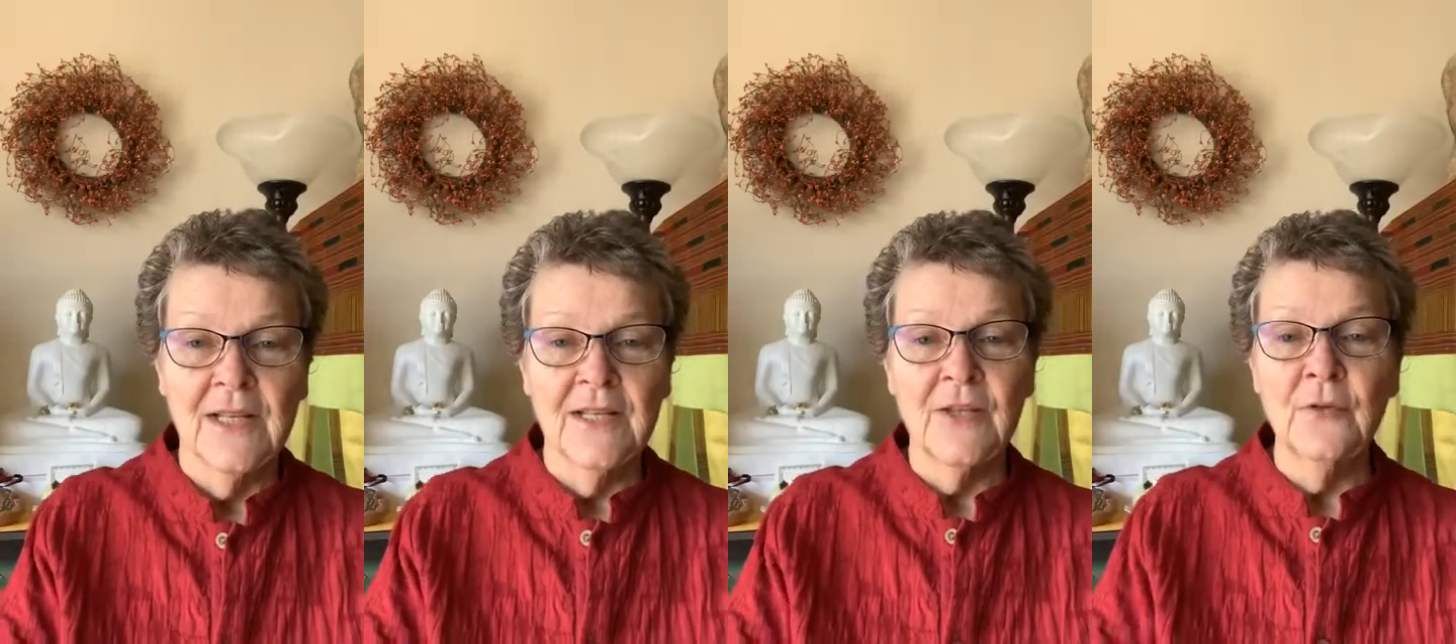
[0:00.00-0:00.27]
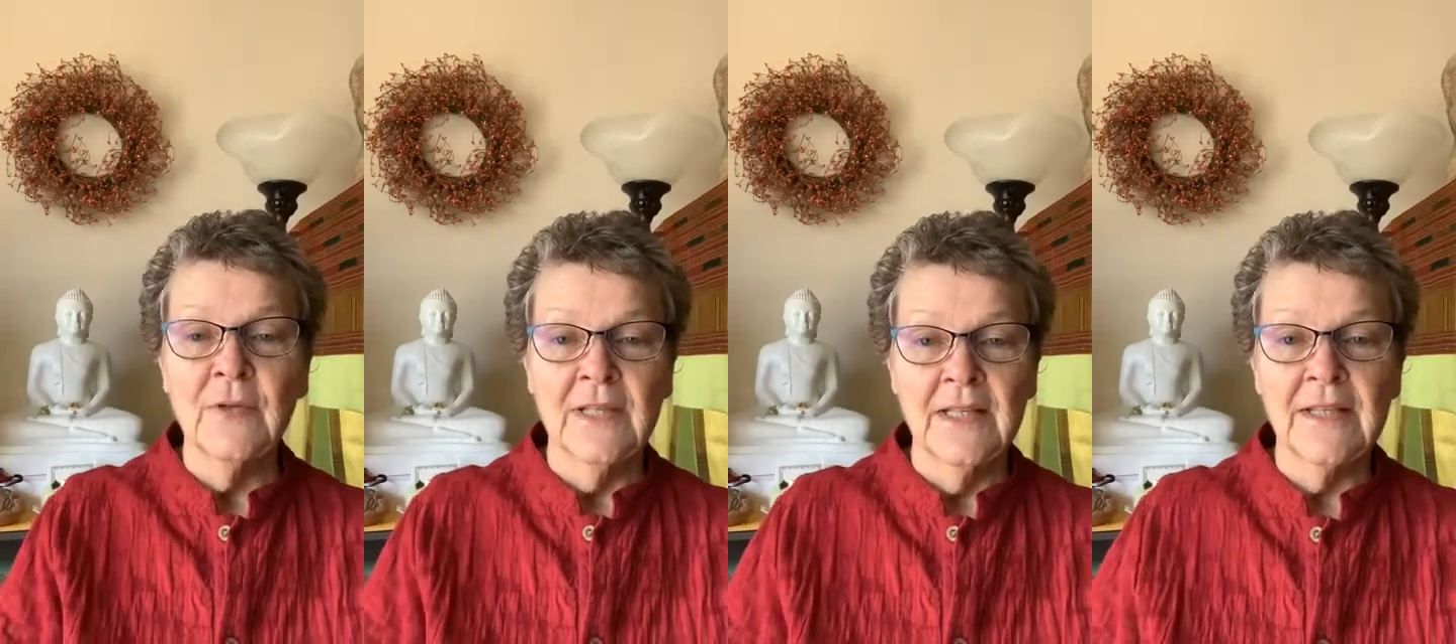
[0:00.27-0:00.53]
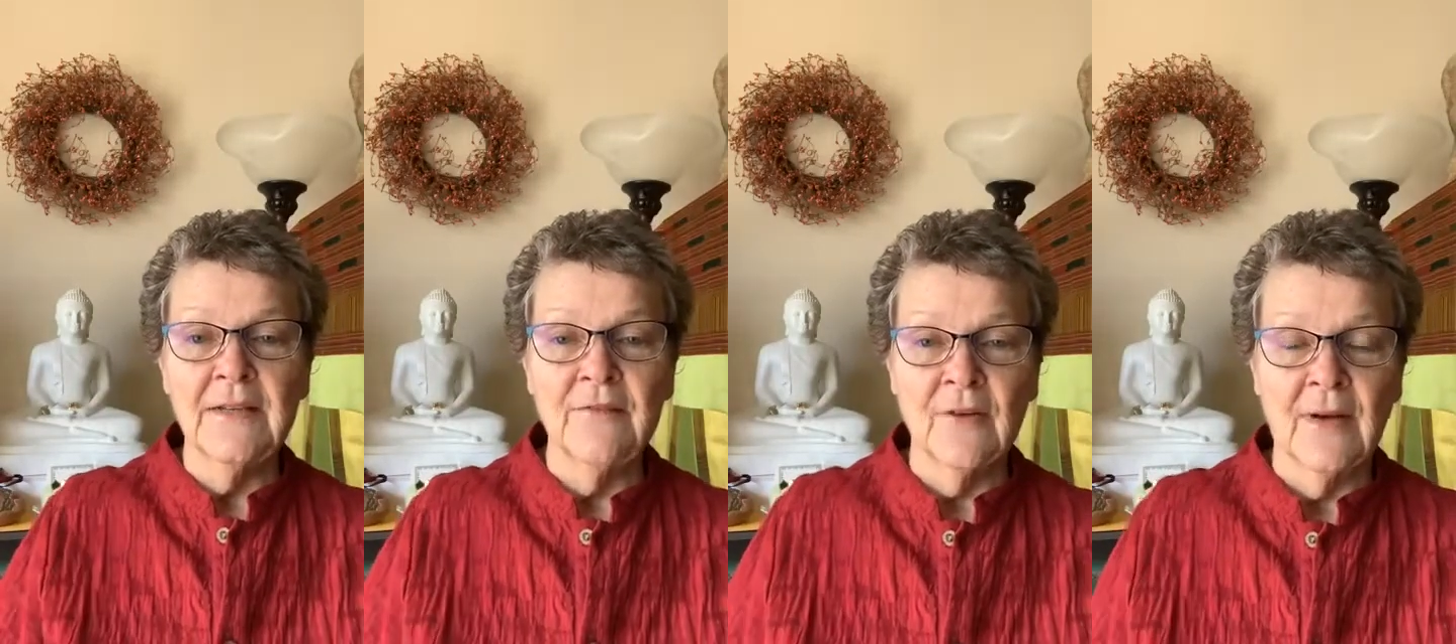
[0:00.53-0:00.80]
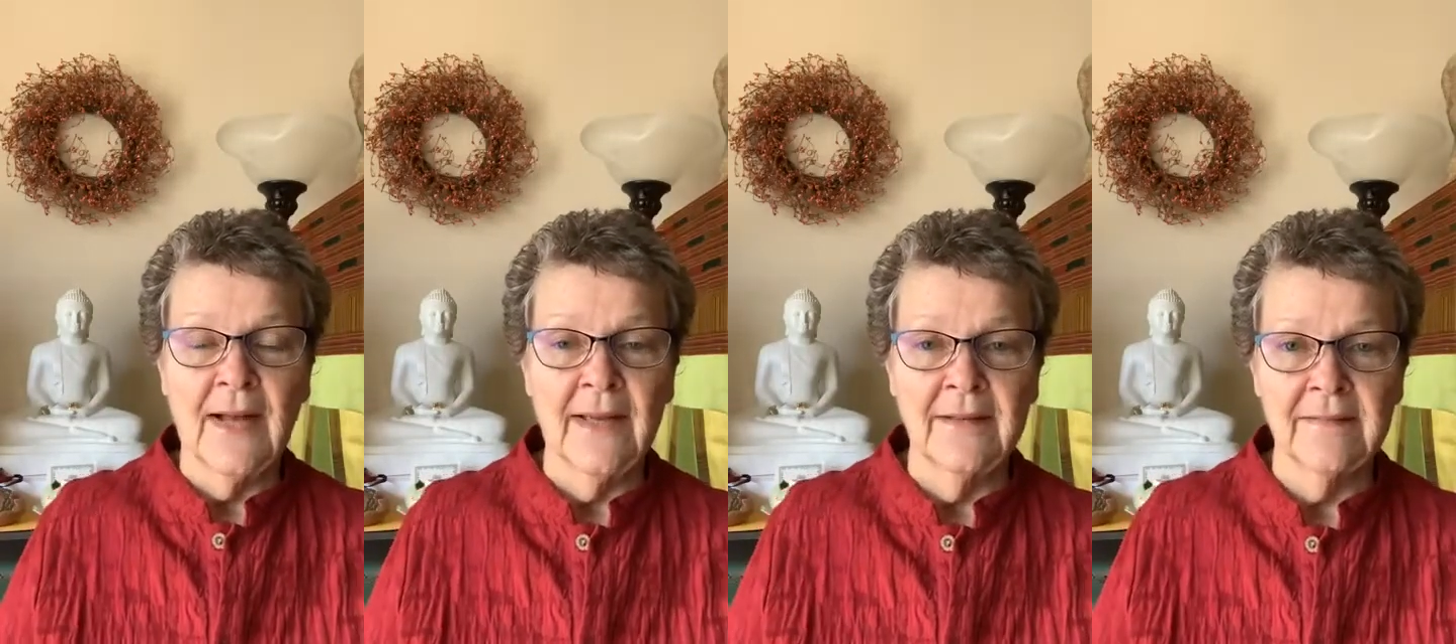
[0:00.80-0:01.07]
you can leave
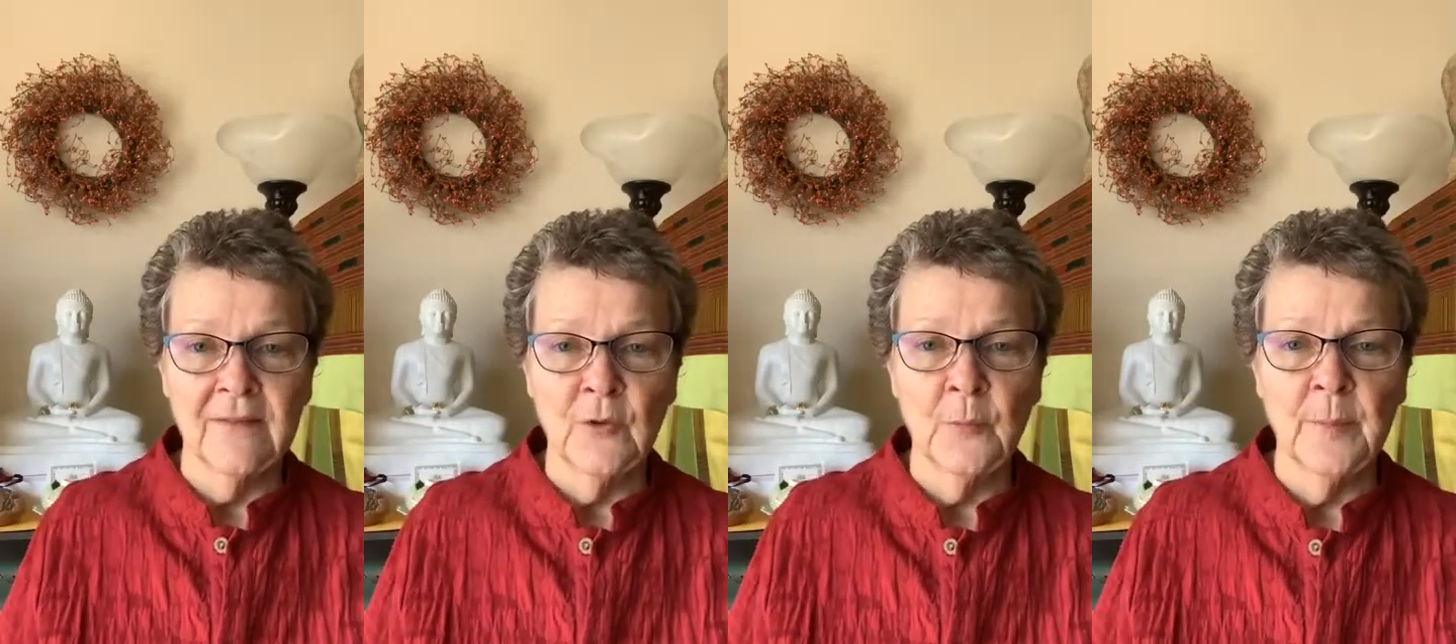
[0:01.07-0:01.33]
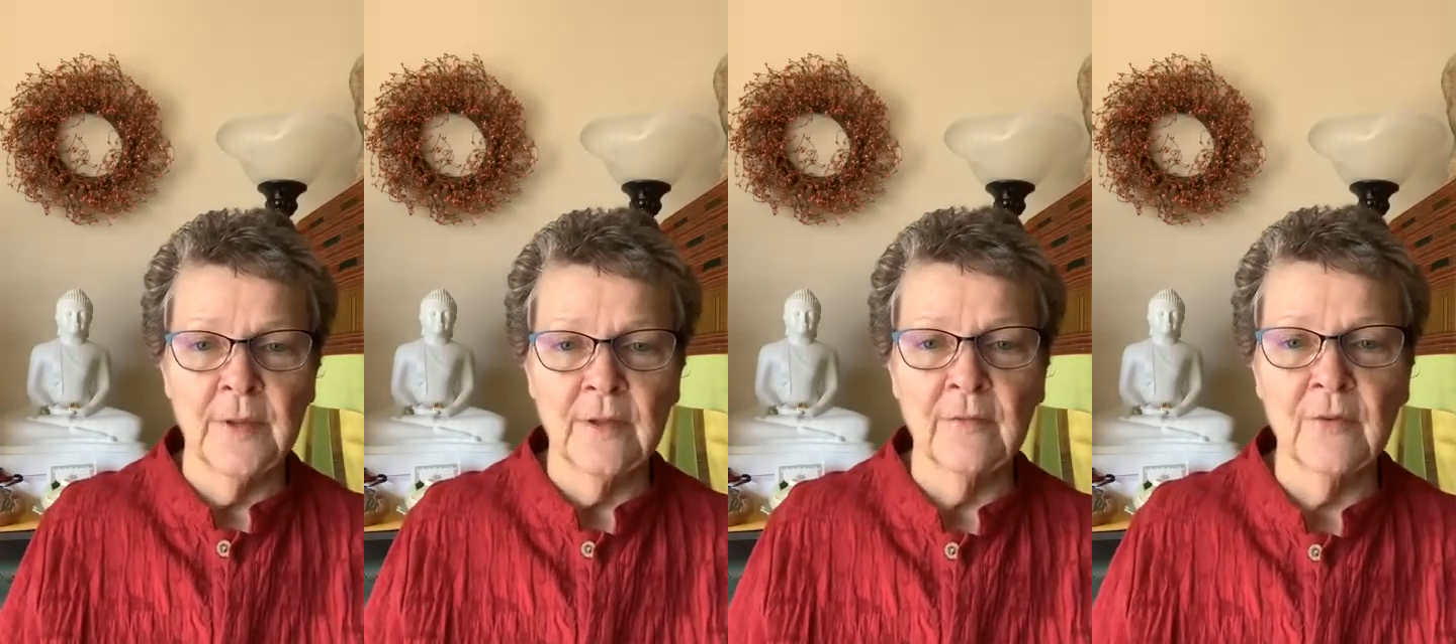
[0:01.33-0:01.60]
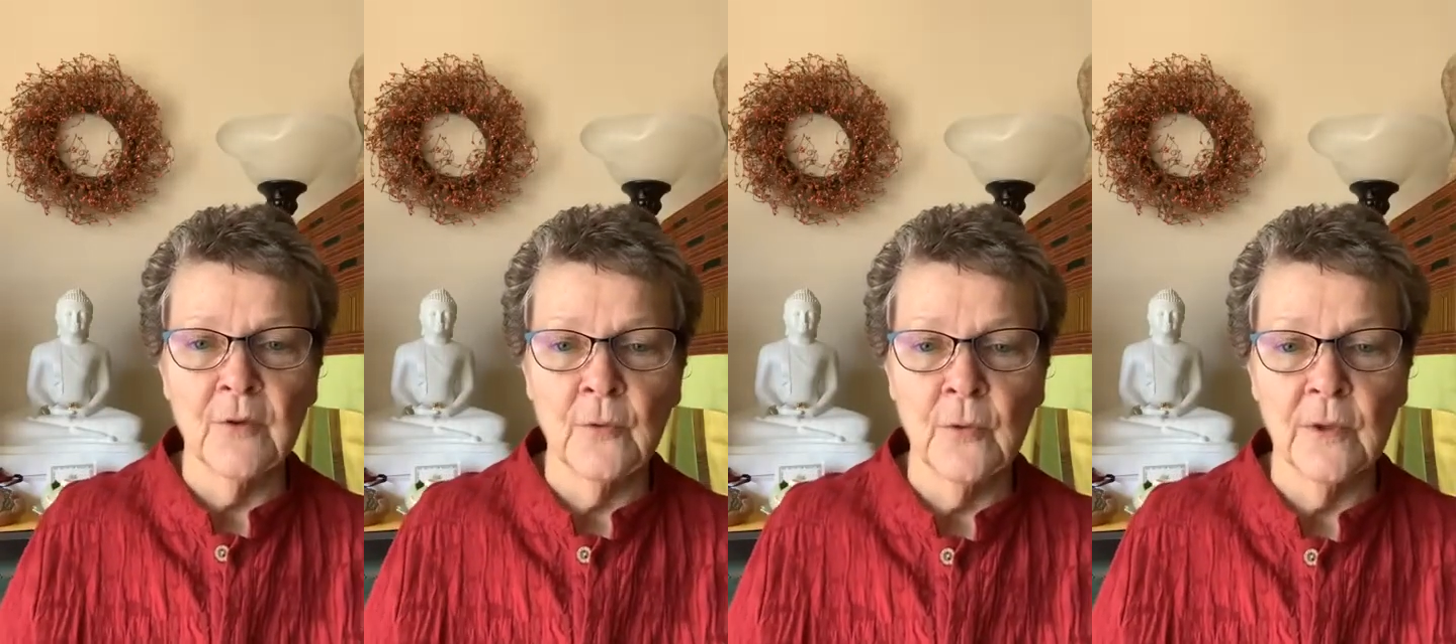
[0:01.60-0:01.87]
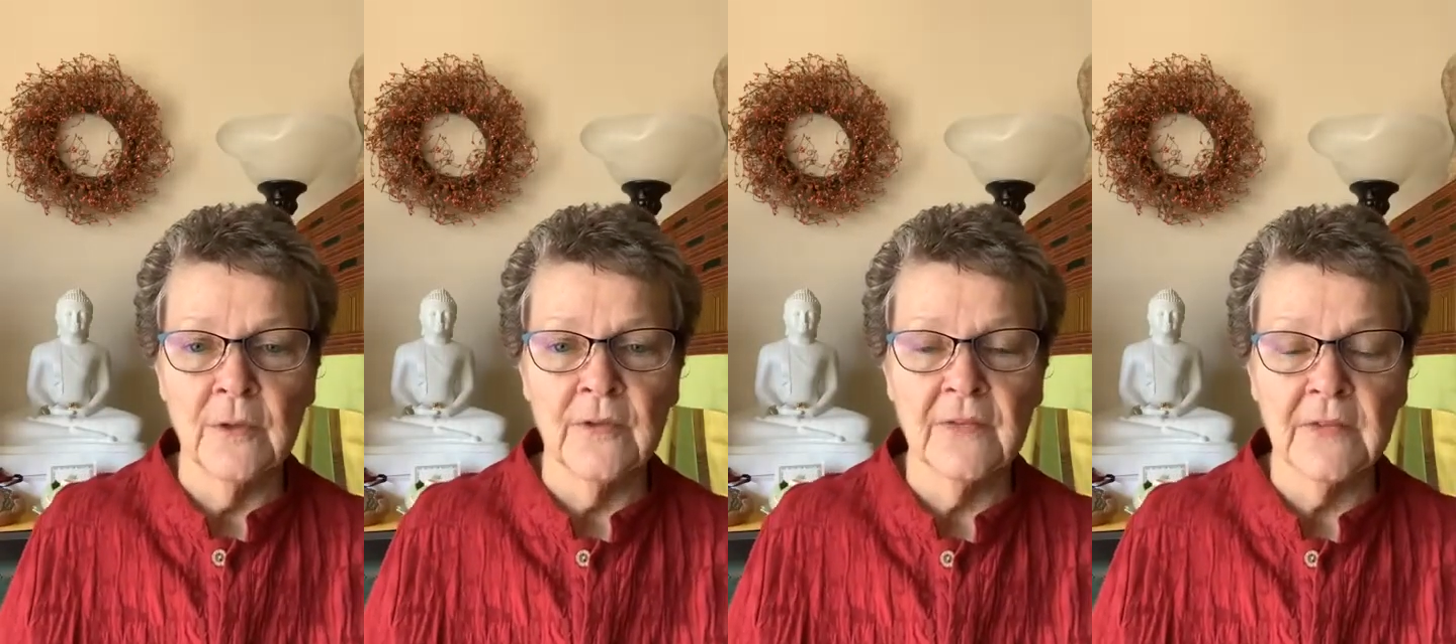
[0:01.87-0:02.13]
your eyes open, of
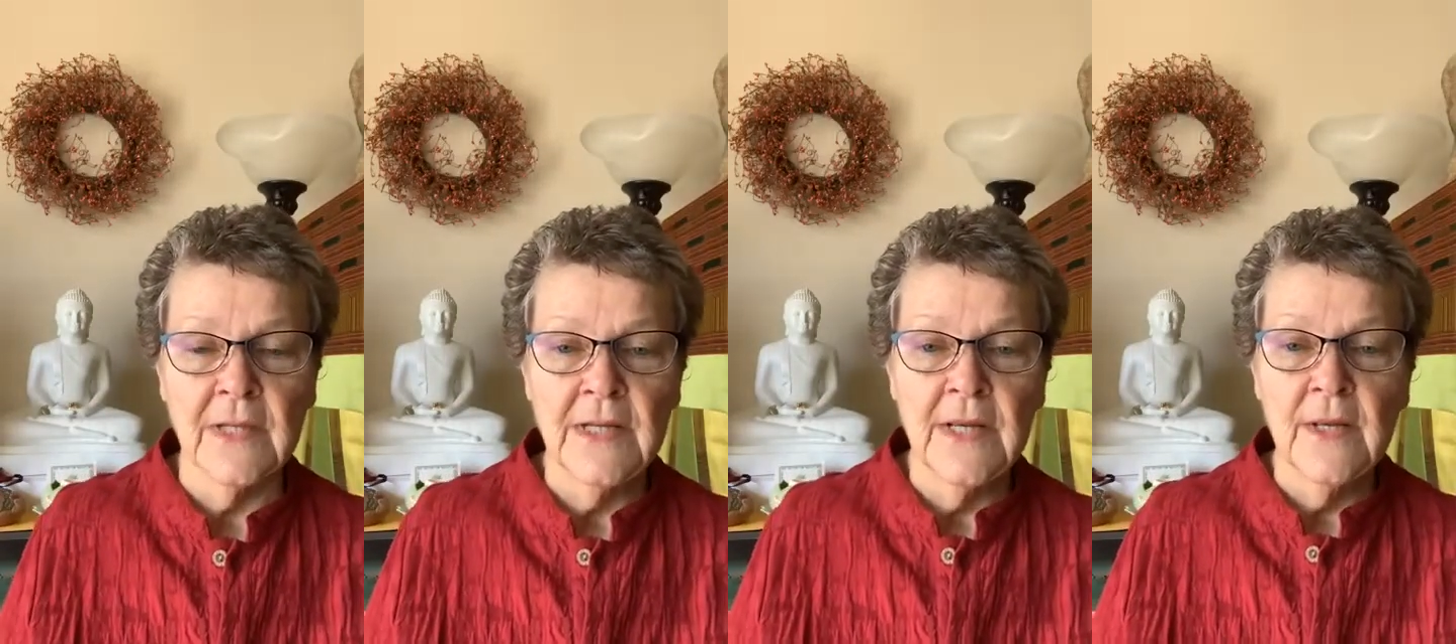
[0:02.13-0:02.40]
course.